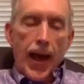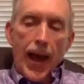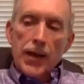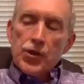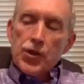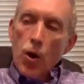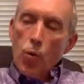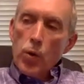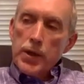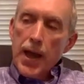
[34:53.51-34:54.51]
And
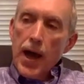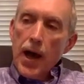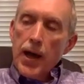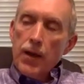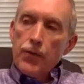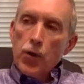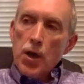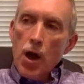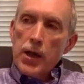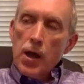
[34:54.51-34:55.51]
so, yeah, if you're
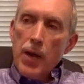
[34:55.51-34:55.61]
talking